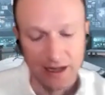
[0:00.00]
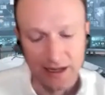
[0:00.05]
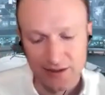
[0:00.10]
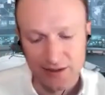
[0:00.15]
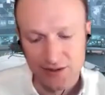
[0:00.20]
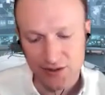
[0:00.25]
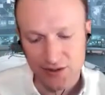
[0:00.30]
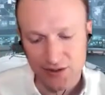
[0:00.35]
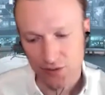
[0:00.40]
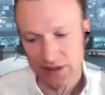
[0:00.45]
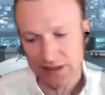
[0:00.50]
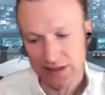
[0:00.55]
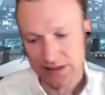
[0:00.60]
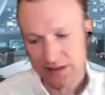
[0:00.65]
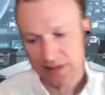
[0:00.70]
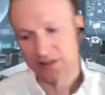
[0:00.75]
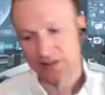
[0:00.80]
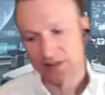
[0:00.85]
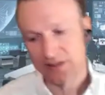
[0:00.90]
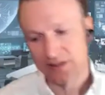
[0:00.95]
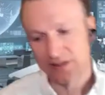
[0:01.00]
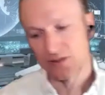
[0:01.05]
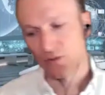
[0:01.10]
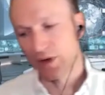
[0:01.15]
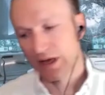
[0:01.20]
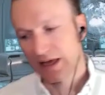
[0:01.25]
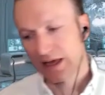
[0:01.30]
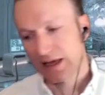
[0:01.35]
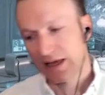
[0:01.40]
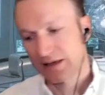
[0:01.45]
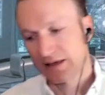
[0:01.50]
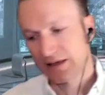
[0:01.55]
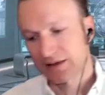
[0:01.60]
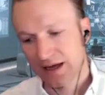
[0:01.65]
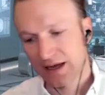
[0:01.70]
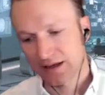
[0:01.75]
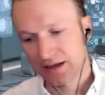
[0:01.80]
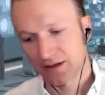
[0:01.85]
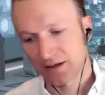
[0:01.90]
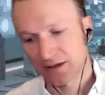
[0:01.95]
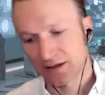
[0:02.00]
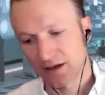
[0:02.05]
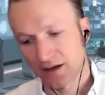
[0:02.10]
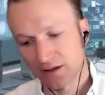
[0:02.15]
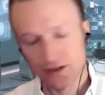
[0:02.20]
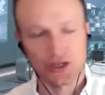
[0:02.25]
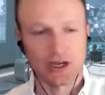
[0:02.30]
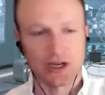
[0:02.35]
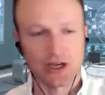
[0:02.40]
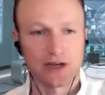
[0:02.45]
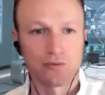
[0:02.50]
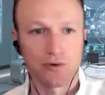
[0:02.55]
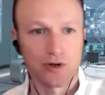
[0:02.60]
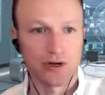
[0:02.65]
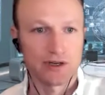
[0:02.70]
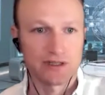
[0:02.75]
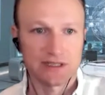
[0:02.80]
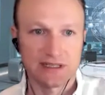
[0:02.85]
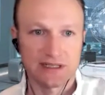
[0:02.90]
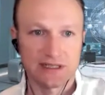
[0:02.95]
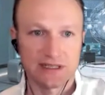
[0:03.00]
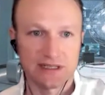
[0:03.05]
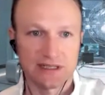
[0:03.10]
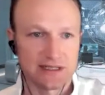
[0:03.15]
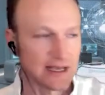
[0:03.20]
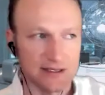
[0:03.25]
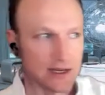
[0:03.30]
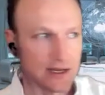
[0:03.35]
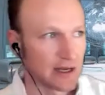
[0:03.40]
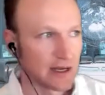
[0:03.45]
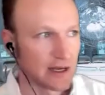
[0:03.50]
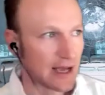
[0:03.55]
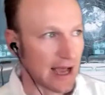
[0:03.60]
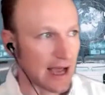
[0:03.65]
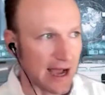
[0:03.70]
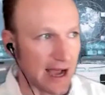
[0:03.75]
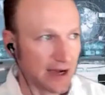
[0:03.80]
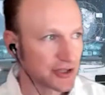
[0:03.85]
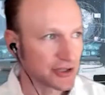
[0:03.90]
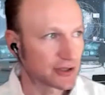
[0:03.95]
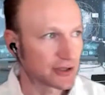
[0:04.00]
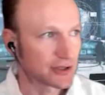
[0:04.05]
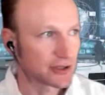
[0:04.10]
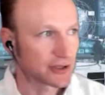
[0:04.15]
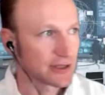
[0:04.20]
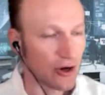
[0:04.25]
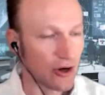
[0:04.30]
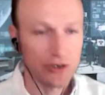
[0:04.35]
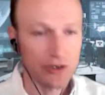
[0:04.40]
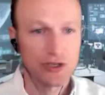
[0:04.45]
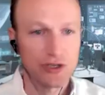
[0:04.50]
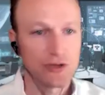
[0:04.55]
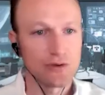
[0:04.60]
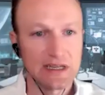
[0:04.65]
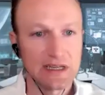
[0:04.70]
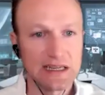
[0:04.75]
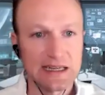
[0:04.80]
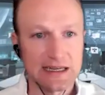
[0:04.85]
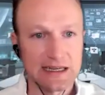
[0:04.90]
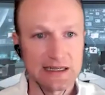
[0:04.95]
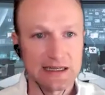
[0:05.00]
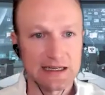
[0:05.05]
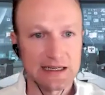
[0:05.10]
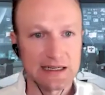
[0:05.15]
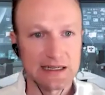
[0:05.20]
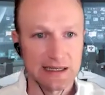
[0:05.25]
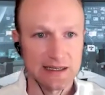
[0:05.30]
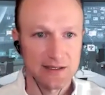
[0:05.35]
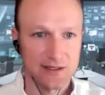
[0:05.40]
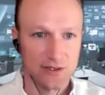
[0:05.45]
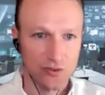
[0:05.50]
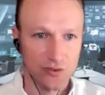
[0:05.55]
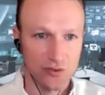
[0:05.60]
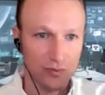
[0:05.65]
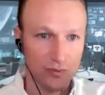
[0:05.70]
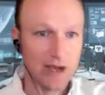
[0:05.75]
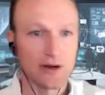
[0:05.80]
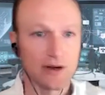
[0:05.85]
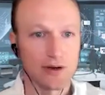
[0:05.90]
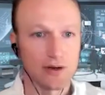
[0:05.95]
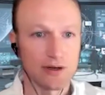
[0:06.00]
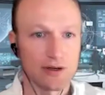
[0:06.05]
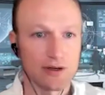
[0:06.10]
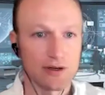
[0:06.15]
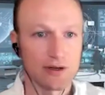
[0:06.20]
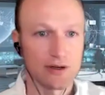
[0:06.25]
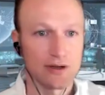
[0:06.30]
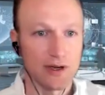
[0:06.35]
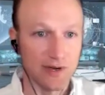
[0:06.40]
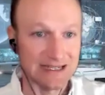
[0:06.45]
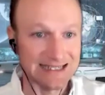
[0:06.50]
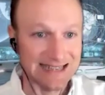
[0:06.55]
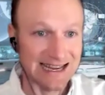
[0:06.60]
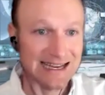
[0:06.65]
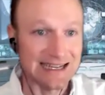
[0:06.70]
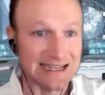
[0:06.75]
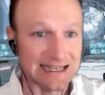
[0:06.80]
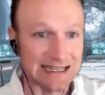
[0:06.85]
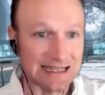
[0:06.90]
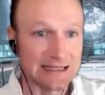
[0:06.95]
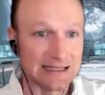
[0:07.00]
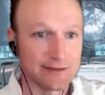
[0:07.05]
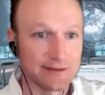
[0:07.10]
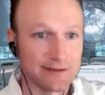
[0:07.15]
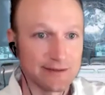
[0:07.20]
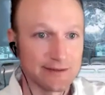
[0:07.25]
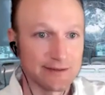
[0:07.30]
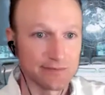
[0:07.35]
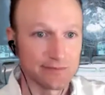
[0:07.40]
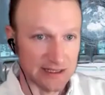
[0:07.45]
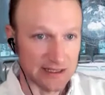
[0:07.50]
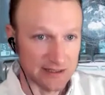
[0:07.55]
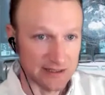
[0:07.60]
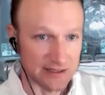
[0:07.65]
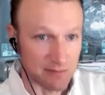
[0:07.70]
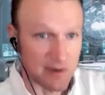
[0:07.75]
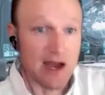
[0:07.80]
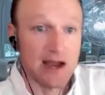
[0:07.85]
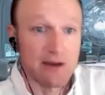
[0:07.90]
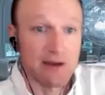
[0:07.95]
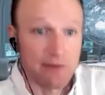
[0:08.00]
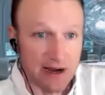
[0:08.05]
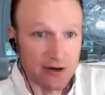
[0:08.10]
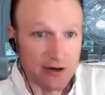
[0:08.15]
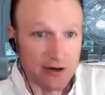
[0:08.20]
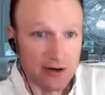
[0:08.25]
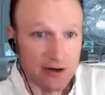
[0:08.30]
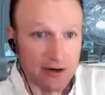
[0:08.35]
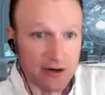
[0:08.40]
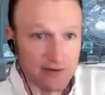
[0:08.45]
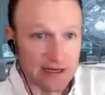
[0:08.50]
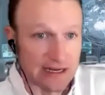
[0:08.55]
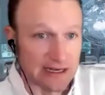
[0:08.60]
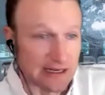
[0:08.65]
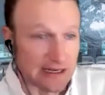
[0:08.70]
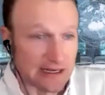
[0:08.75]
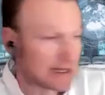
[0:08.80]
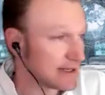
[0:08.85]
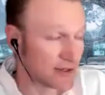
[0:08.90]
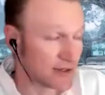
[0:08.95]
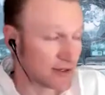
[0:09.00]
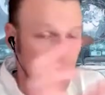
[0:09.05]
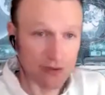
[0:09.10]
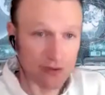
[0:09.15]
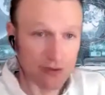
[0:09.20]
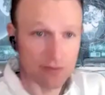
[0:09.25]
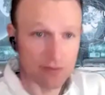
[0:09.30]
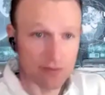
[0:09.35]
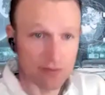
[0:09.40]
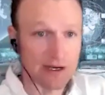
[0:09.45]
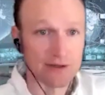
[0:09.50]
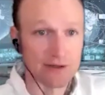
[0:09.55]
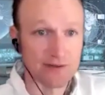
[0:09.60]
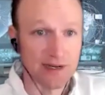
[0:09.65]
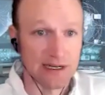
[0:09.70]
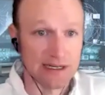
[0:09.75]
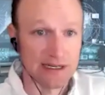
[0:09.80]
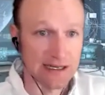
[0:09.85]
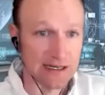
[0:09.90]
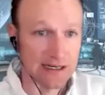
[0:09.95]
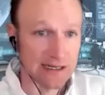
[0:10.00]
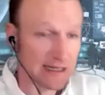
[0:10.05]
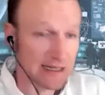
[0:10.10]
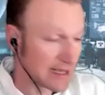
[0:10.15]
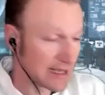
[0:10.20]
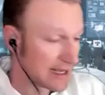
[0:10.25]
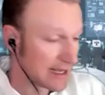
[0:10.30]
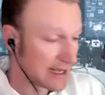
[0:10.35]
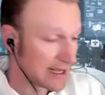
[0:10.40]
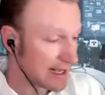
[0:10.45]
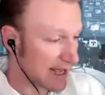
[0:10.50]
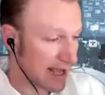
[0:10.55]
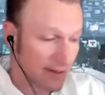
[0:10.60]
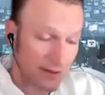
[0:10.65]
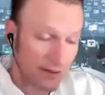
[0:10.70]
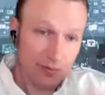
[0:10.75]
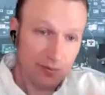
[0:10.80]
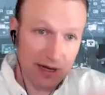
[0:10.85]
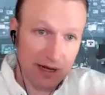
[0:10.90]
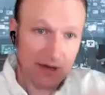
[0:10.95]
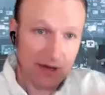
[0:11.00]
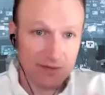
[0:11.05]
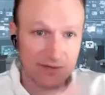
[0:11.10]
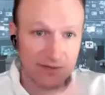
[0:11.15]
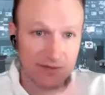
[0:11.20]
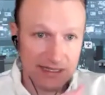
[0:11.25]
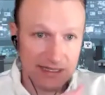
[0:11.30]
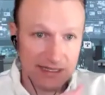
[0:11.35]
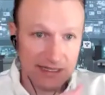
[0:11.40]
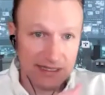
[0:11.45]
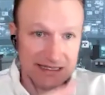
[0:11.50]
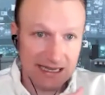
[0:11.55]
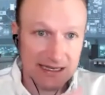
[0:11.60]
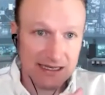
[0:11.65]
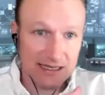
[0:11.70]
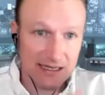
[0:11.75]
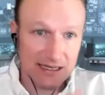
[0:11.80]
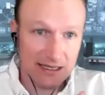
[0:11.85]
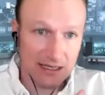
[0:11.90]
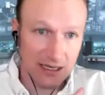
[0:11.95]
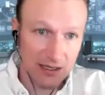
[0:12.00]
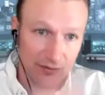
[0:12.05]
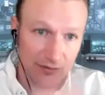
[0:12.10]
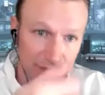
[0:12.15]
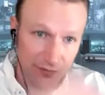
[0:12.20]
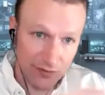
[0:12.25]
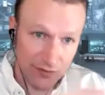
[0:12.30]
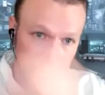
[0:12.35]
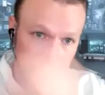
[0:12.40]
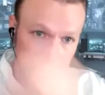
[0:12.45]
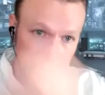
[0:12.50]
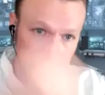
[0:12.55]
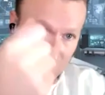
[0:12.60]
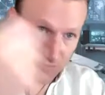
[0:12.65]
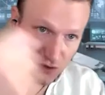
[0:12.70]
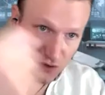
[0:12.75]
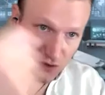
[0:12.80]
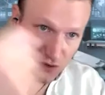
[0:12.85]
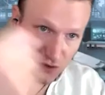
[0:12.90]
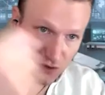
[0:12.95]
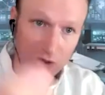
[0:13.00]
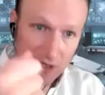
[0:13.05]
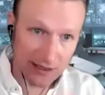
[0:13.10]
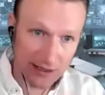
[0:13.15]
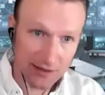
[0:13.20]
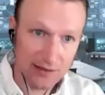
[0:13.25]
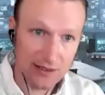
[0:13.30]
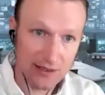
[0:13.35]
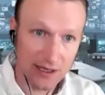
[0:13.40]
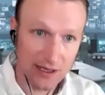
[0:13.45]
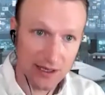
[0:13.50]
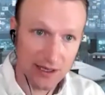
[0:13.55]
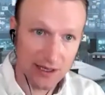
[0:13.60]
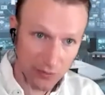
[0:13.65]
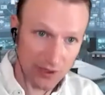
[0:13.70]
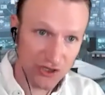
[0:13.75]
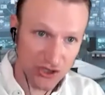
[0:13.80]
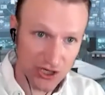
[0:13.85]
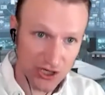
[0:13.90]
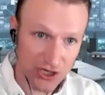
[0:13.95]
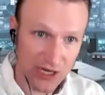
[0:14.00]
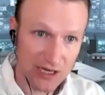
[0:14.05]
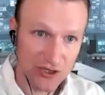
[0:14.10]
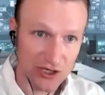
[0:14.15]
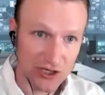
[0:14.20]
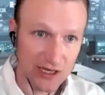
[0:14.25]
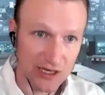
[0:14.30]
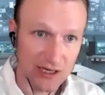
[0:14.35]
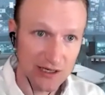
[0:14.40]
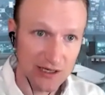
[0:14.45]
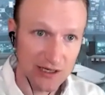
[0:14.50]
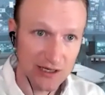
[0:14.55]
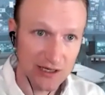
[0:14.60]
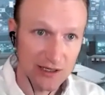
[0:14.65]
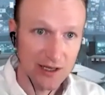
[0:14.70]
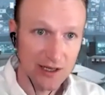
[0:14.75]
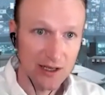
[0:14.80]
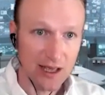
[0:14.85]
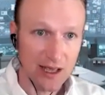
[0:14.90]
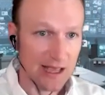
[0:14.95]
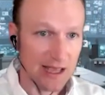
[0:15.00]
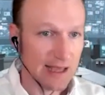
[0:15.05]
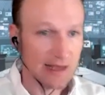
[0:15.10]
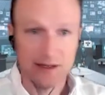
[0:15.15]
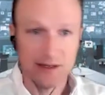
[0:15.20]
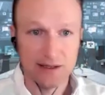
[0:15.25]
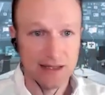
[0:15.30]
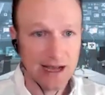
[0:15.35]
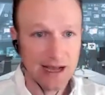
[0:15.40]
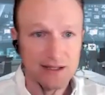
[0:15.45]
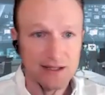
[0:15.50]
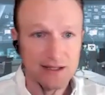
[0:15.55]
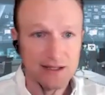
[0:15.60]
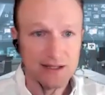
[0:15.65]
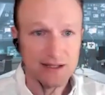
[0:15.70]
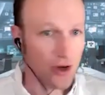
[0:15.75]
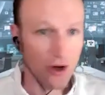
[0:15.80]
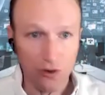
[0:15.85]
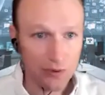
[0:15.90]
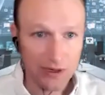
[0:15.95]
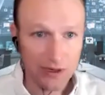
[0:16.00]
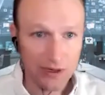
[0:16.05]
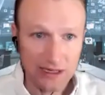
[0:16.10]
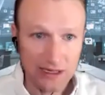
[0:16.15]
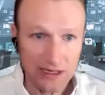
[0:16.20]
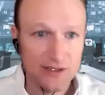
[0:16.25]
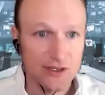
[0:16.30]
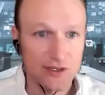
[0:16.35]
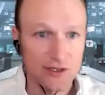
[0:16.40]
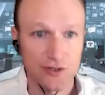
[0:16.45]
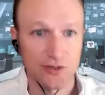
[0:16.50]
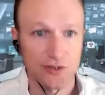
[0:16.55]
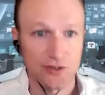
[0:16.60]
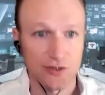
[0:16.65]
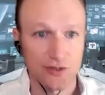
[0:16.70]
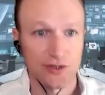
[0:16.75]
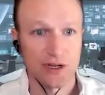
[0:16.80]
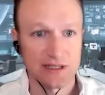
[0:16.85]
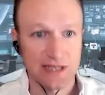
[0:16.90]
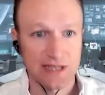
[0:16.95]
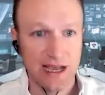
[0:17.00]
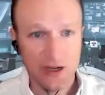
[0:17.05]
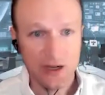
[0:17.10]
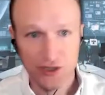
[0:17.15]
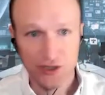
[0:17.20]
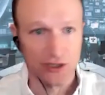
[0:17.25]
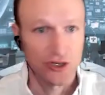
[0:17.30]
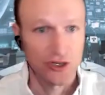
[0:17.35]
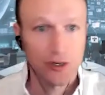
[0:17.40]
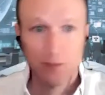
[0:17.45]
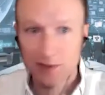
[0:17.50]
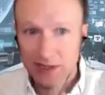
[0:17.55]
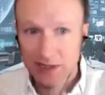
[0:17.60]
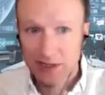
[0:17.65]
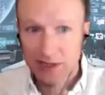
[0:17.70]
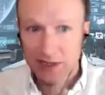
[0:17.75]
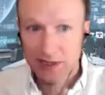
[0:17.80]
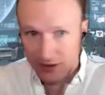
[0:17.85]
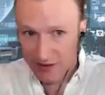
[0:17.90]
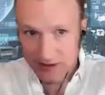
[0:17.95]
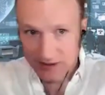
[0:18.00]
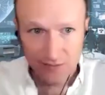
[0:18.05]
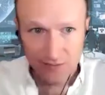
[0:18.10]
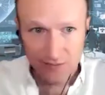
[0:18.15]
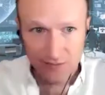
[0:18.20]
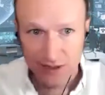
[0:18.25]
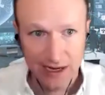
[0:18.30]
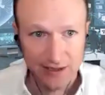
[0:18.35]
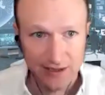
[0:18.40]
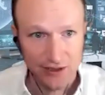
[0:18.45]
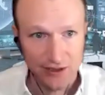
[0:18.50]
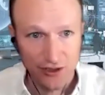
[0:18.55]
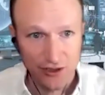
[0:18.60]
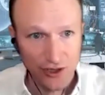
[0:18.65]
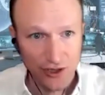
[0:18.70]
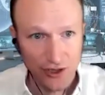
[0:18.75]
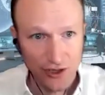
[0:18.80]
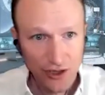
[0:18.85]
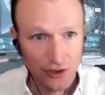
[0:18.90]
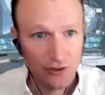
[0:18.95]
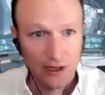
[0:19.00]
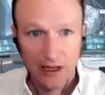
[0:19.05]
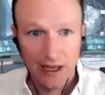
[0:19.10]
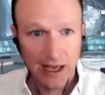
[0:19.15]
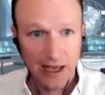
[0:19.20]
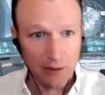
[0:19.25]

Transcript: And so this is the way that holochain works. It says actually all you need is the record of identity. That's my record of identity, your record of identity, and the record of identity of the token that we're exchanging. Hmm. And that's all we need to do the transaction. Nobody else even has to know.